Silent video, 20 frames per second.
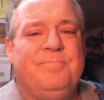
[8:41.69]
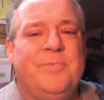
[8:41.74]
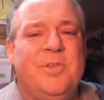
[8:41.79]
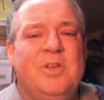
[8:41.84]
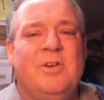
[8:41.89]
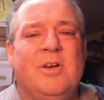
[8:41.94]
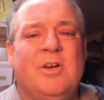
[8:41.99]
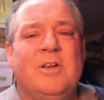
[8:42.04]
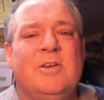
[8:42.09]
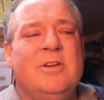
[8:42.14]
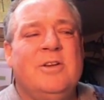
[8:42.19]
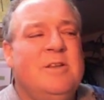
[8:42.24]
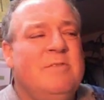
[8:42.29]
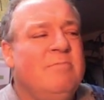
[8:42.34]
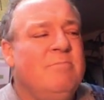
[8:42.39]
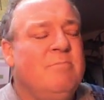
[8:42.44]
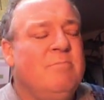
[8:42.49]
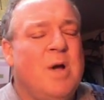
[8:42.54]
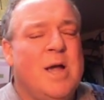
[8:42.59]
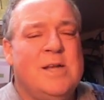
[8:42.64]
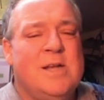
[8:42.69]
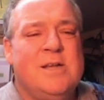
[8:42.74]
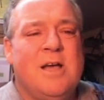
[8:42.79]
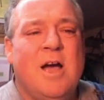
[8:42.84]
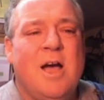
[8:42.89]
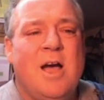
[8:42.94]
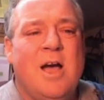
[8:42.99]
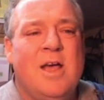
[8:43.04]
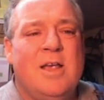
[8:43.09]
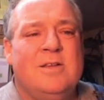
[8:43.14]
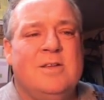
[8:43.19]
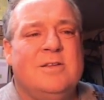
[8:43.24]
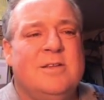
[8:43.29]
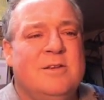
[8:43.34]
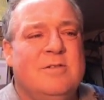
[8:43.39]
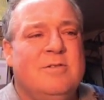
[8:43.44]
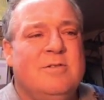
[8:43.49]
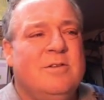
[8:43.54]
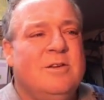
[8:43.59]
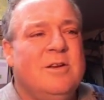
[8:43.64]
You know, I couldn't even buy ties
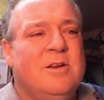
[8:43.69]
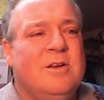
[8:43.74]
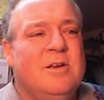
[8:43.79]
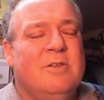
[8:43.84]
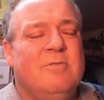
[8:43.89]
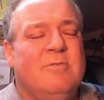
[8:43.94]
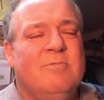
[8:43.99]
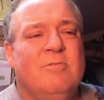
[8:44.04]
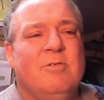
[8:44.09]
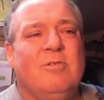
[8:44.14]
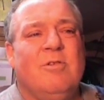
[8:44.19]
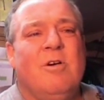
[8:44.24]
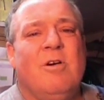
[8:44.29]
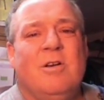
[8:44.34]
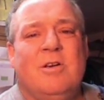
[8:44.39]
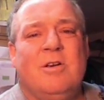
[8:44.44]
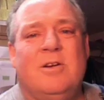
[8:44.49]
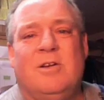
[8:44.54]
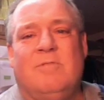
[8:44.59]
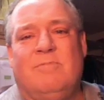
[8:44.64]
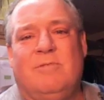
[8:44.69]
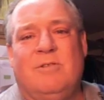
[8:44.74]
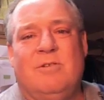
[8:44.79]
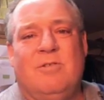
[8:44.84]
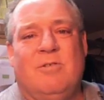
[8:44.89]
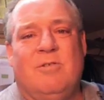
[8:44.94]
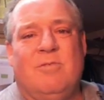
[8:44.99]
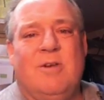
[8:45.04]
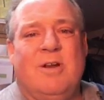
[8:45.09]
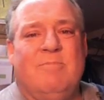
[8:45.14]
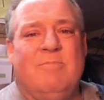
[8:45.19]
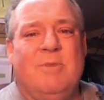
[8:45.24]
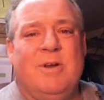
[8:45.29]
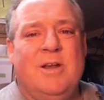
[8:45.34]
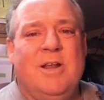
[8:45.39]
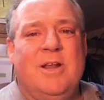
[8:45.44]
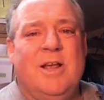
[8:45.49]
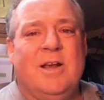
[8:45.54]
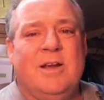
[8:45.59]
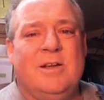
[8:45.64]
that were long enough to go around my
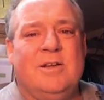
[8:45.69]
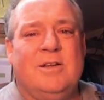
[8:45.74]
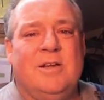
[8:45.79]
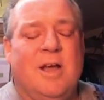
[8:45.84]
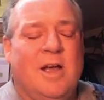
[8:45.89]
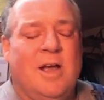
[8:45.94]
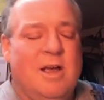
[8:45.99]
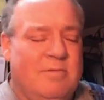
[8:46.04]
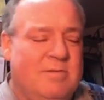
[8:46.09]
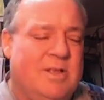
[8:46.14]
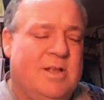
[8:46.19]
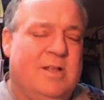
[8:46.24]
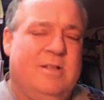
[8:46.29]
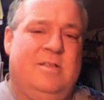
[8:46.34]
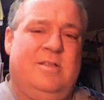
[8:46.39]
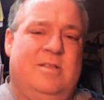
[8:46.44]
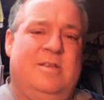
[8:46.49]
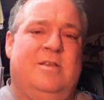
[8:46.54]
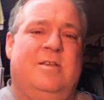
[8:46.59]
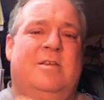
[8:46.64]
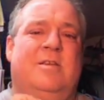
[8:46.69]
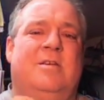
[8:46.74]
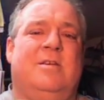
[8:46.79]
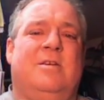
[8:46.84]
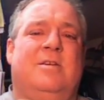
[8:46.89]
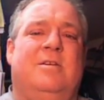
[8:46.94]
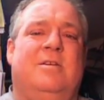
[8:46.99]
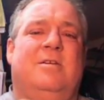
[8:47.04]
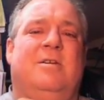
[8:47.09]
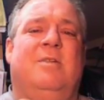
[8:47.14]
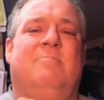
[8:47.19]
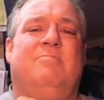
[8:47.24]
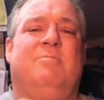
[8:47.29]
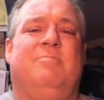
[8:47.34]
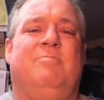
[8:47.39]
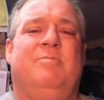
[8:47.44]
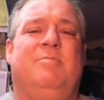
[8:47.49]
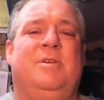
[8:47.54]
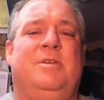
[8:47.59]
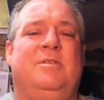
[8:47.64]
neck and tie without the upper
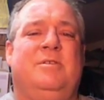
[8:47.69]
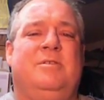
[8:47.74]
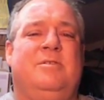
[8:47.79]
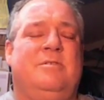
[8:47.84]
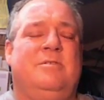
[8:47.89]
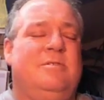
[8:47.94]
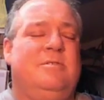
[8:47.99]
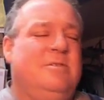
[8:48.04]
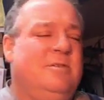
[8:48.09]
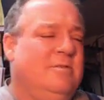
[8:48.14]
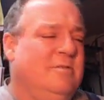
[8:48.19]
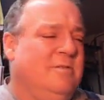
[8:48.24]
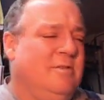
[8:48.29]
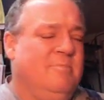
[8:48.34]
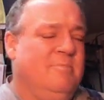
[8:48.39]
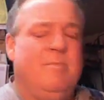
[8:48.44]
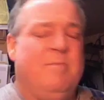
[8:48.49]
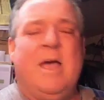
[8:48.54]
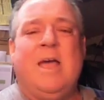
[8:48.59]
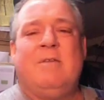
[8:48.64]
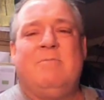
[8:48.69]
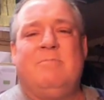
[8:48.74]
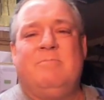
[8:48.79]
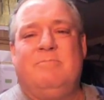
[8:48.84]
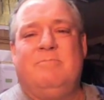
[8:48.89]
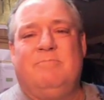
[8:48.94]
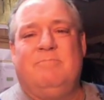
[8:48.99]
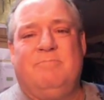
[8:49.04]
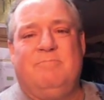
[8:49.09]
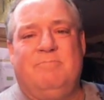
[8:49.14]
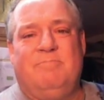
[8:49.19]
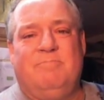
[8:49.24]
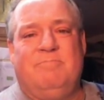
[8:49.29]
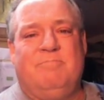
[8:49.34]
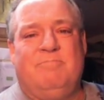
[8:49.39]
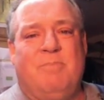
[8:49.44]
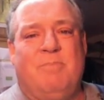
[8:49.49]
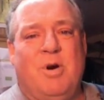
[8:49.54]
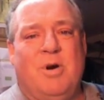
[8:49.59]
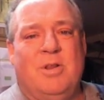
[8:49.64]
piece, you know, the back
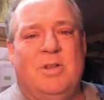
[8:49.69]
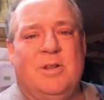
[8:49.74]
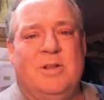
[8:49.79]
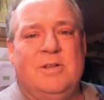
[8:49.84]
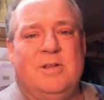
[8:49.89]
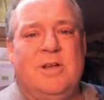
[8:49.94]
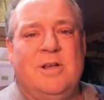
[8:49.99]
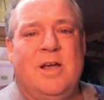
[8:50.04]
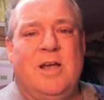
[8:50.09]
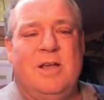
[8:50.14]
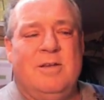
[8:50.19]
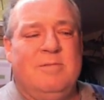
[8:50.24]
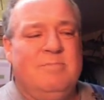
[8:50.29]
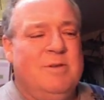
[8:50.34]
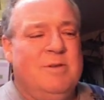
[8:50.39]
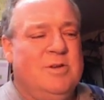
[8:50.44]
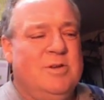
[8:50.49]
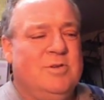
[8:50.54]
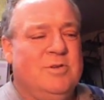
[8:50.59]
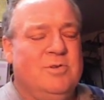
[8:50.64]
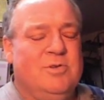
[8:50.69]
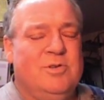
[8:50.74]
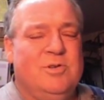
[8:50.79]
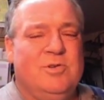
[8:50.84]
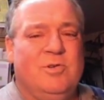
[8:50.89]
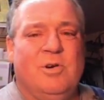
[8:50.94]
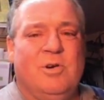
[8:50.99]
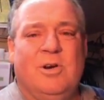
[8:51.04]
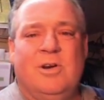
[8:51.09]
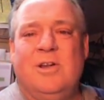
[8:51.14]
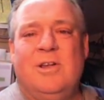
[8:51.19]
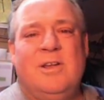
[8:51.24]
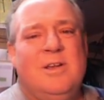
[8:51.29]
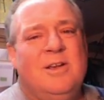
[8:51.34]
part of the tie would be so short,